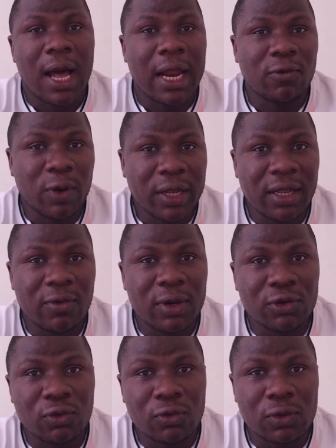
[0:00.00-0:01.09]
and when they
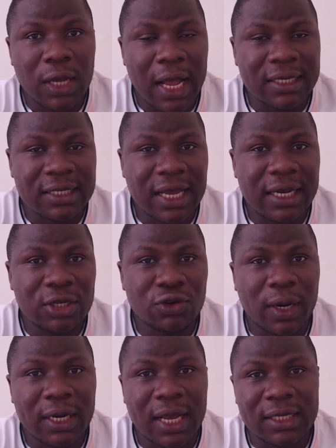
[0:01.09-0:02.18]
went to sign
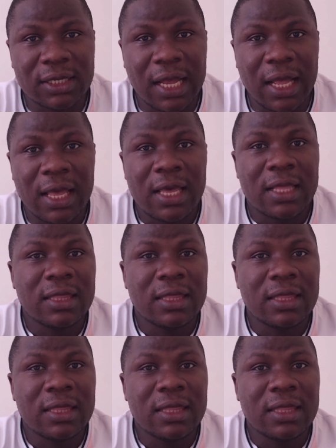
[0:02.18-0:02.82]
Joan Garcia,